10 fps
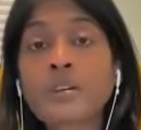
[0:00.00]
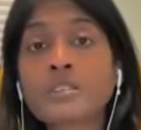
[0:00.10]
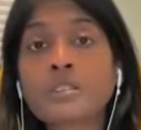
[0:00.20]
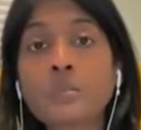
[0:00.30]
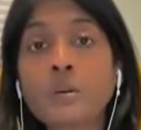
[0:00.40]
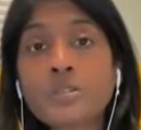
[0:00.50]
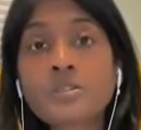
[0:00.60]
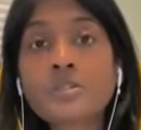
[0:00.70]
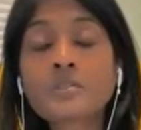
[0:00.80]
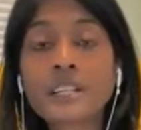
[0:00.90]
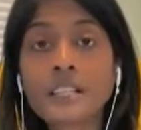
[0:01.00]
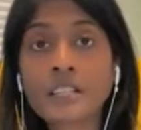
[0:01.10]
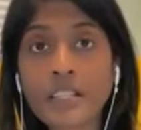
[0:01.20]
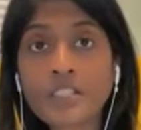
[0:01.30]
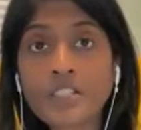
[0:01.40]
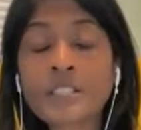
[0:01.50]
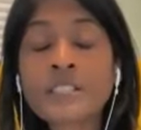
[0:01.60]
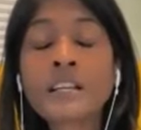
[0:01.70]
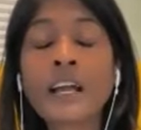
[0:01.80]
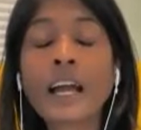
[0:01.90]
Because emotional
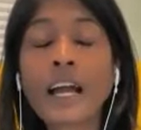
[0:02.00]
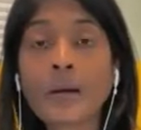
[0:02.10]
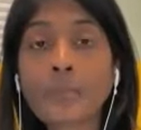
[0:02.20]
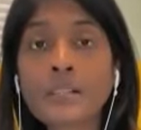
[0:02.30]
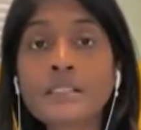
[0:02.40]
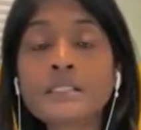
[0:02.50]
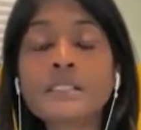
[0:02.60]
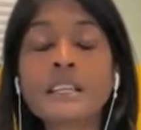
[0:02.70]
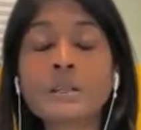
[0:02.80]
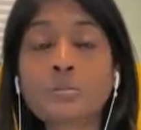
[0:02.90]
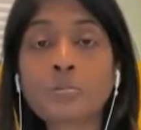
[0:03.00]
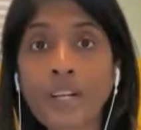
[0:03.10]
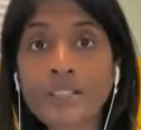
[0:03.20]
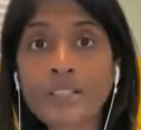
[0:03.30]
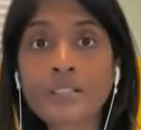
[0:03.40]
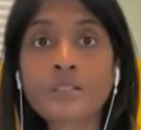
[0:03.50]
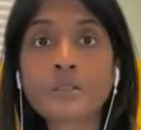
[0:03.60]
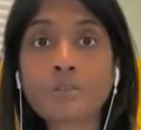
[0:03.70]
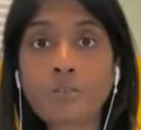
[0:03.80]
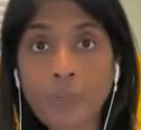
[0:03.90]
regulation happens in the present
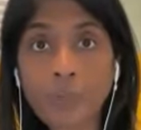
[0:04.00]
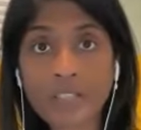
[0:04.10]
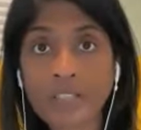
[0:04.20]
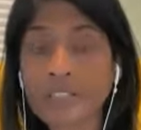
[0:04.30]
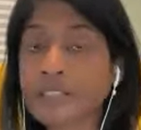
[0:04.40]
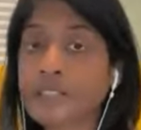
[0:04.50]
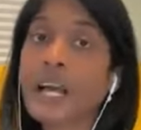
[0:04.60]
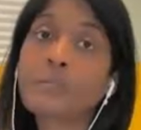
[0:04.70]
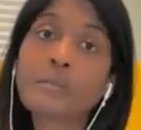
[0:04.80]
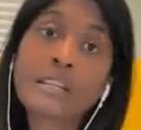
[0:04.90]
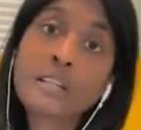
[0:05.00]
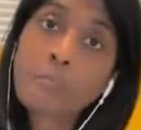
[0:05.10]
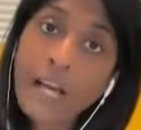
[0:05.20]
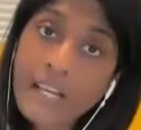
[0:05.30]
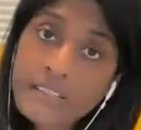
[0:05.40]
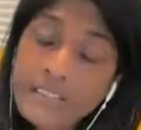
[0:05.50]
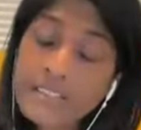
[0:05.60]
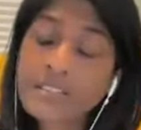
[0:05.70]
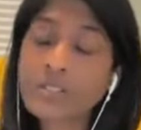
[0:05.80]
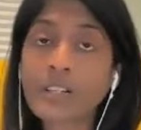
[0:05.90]
moment. It doesn't happen in the past.
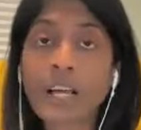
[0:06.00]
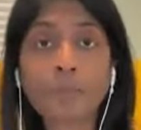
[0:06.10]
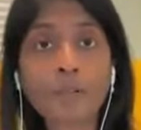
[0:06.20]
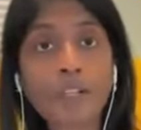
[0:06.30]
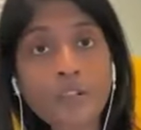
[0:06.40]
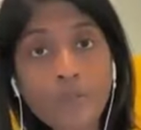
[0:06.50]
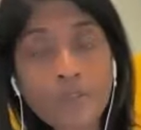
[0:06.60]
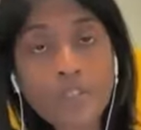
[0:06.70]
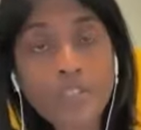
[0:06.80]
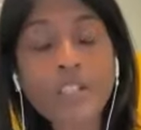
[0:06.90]
It does not happen in the future.